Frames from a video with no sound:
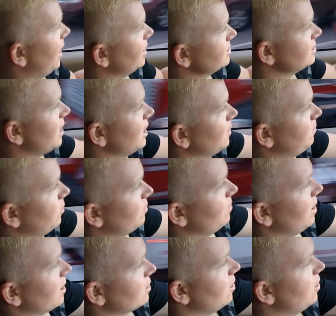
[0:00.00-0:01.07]
I decided to put them
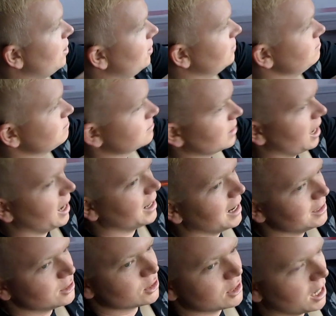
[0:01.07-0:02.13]
back on, and
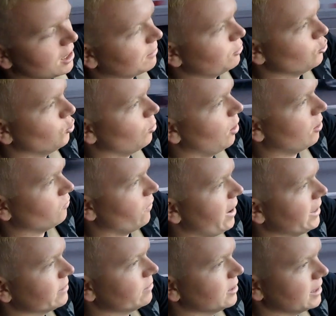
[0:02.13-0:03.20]
I just kind of threw them on
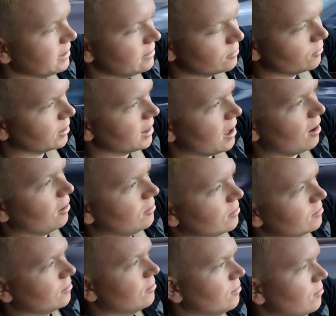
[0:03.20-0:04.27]
randomly without
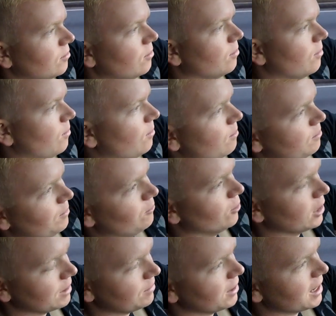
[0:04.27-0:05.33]

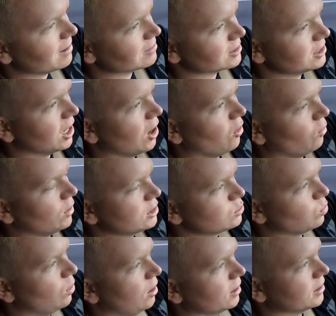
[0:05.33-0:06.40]
really being able to tell which
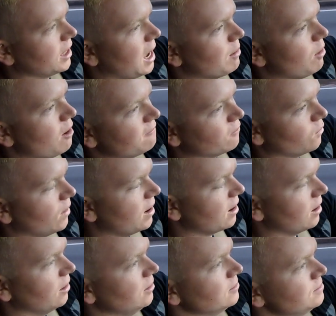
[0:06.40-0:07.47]
one came off of
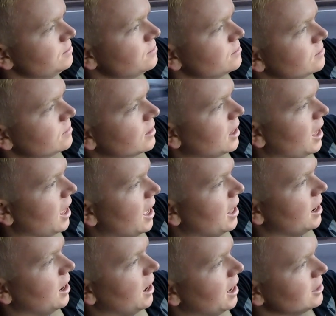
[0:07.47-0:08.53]
where.
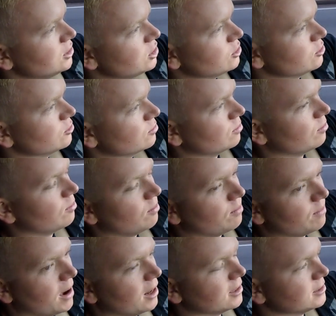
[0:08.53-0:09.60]
And as you're
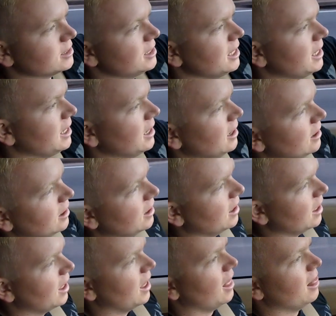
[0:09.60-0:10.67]
about to see,
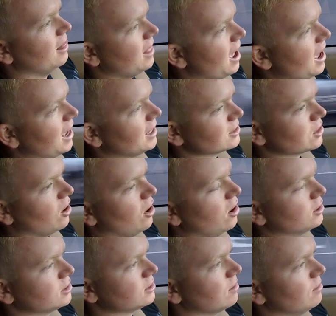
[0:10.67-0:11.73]
that has
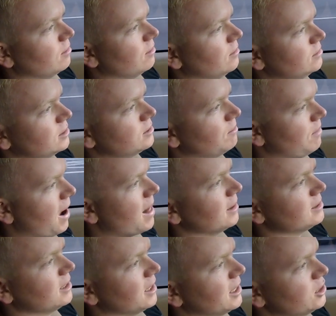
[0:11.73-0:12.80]
caused some
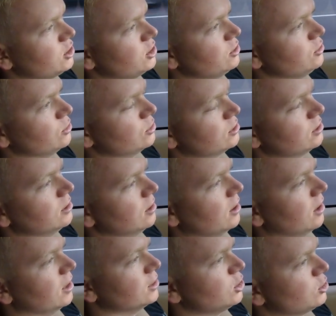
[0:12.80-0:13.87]
balancing issues,
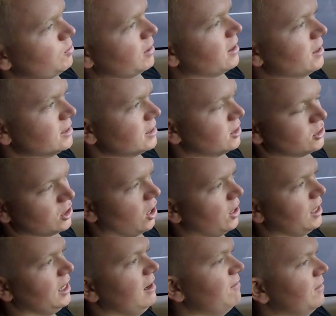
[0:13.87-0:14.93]
just because there's
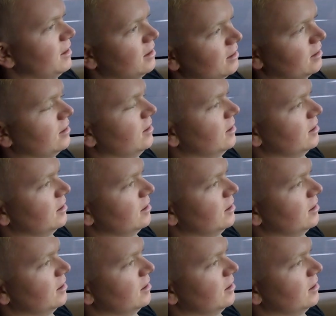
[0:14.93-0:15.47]
uneven